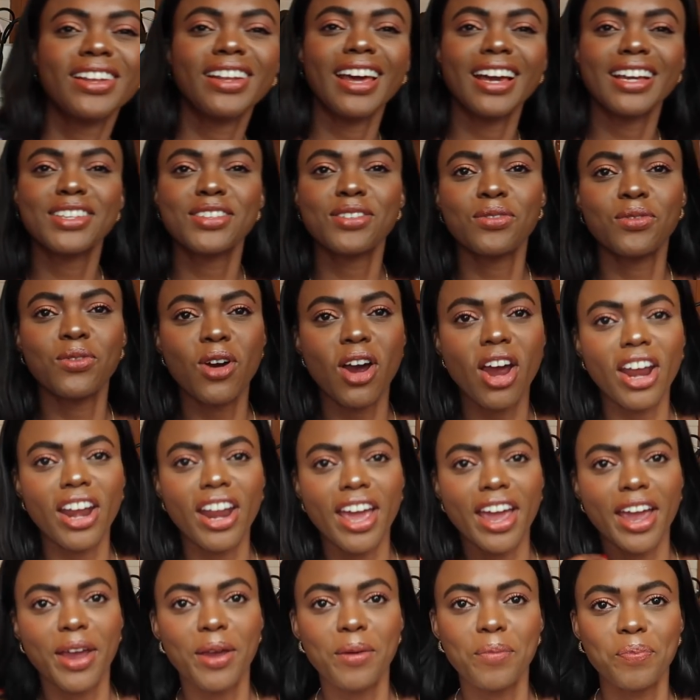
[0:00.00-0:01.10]
next
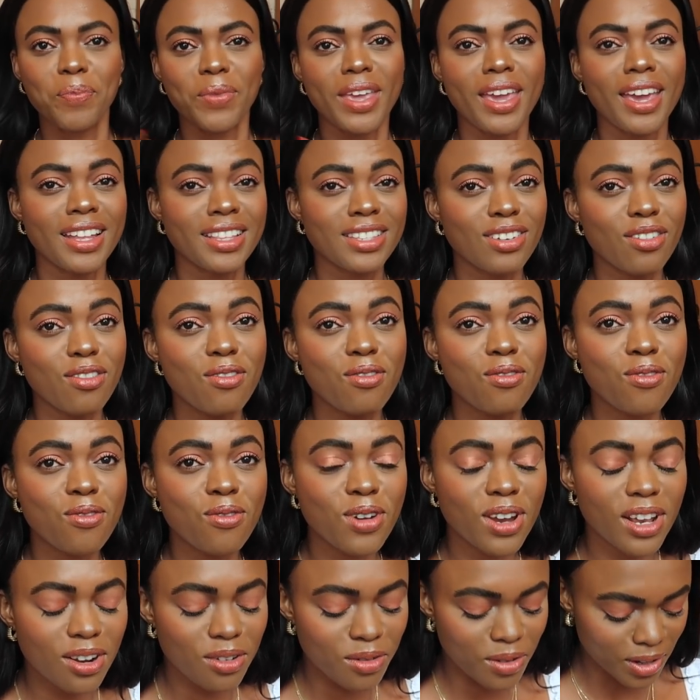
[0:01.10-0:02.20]
friday it's a
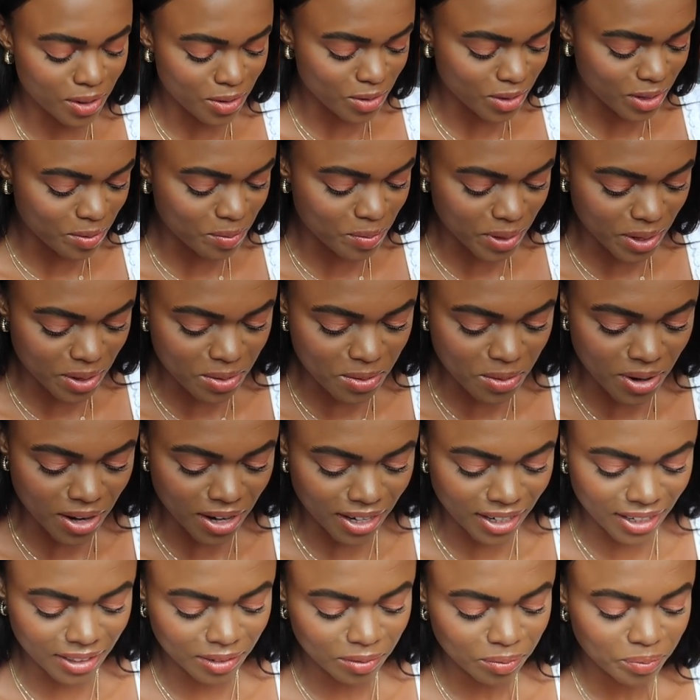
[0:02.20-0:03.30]
really really really big
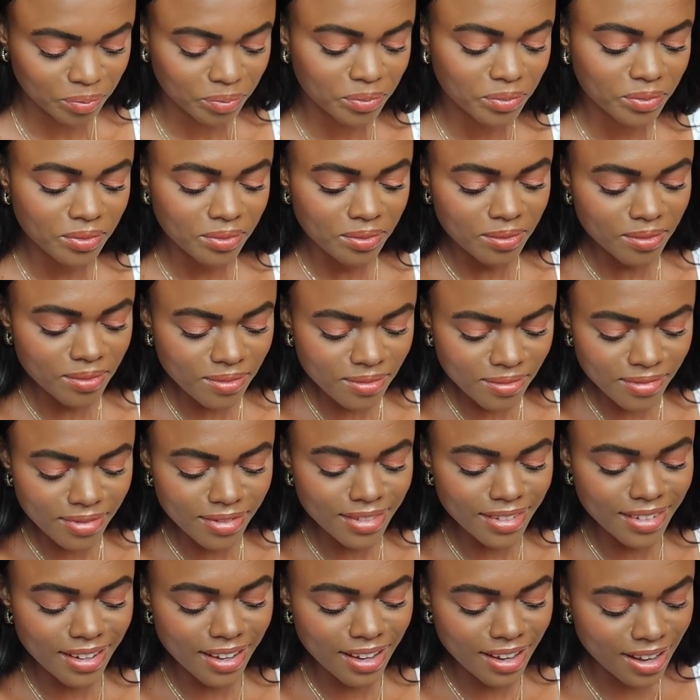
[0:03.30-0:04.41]
one
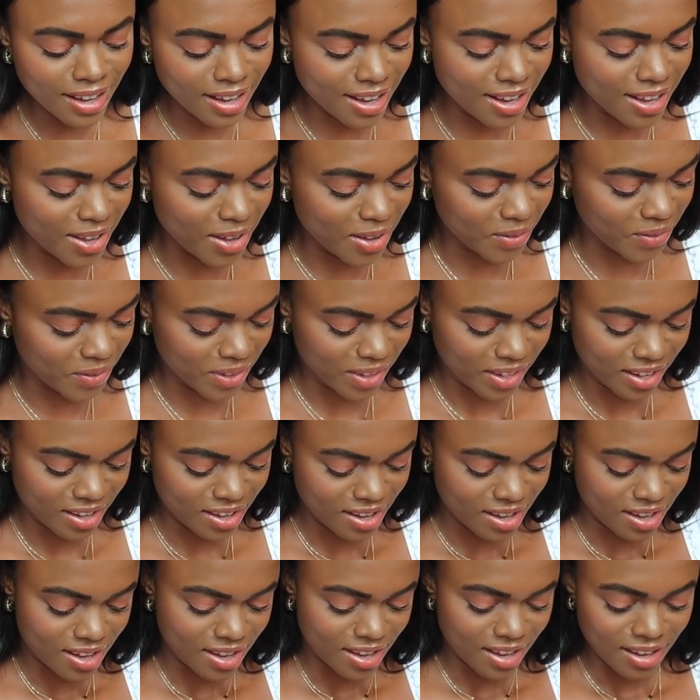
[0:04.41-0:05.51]
um
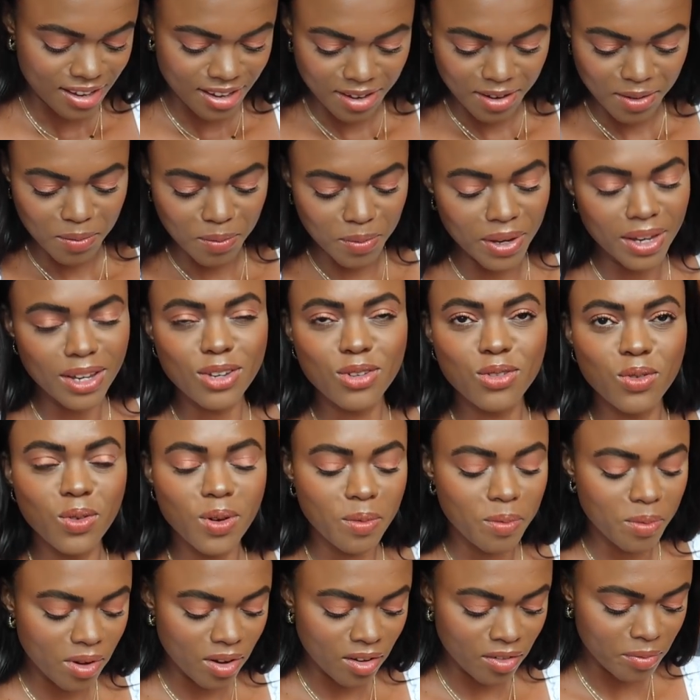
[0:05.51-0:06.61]
biggest
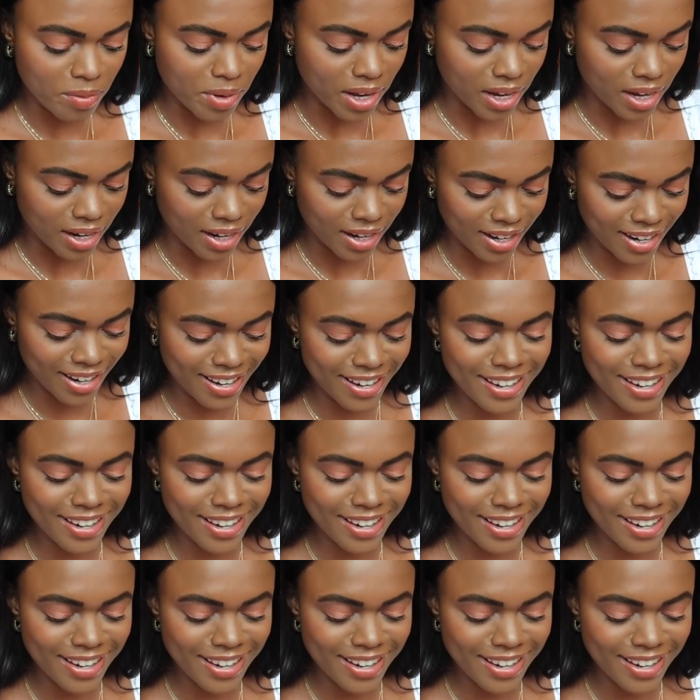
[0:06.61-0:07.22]
trip of my